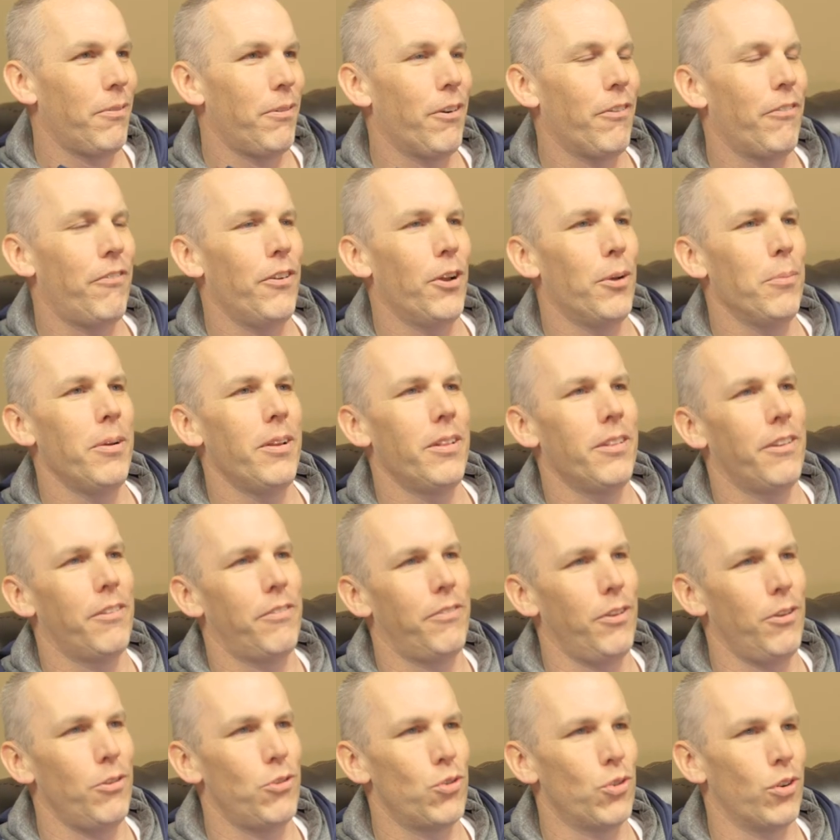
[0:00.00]
We're filming the
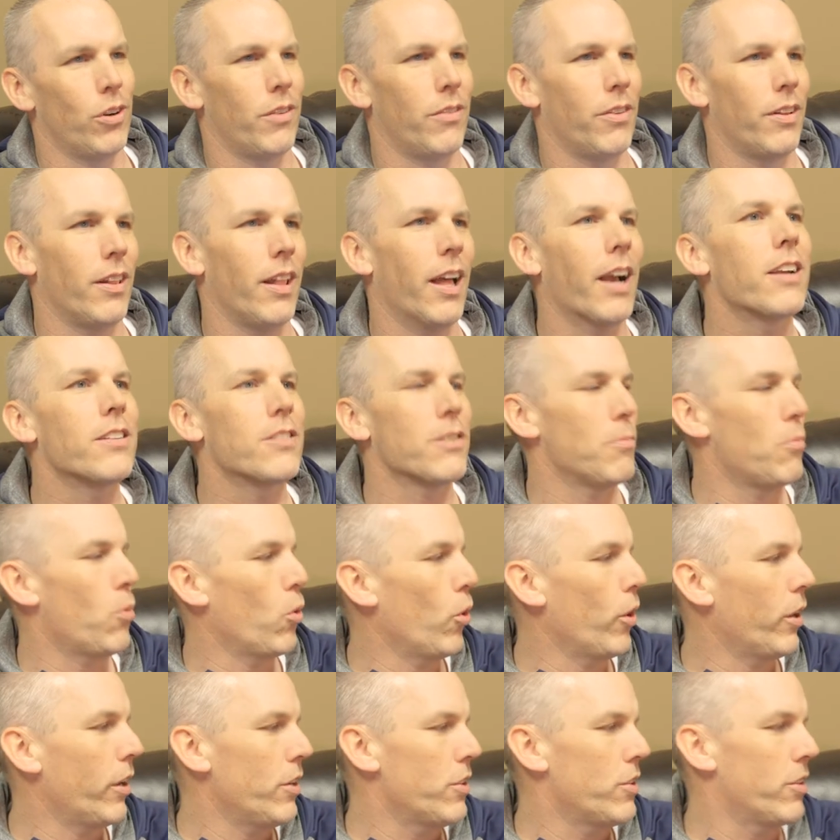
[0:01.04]
future of Alexa
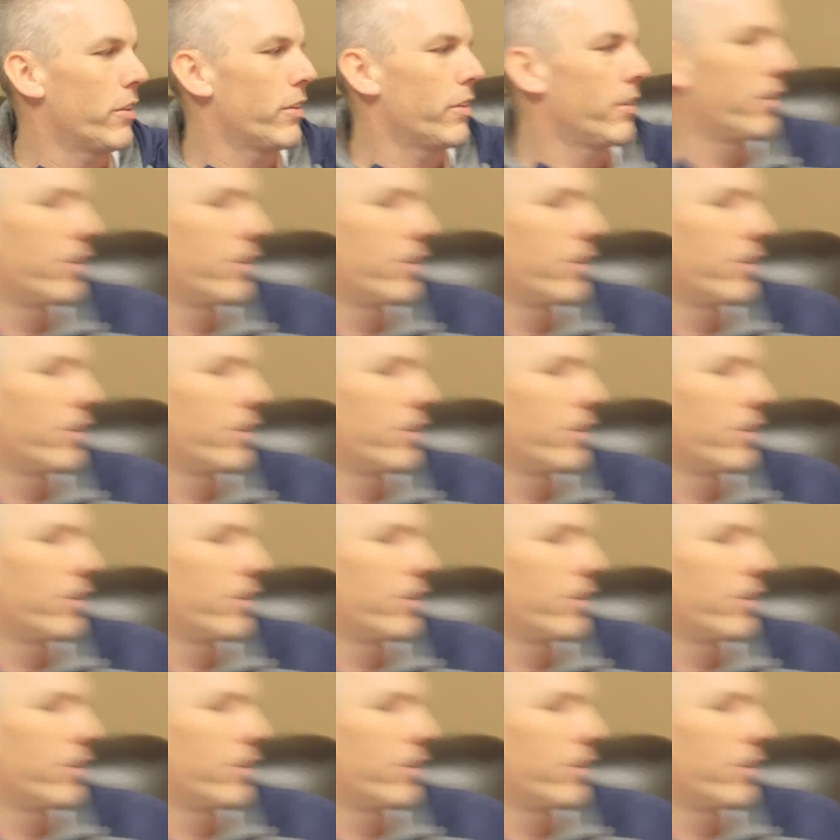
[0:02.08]
Mortgage.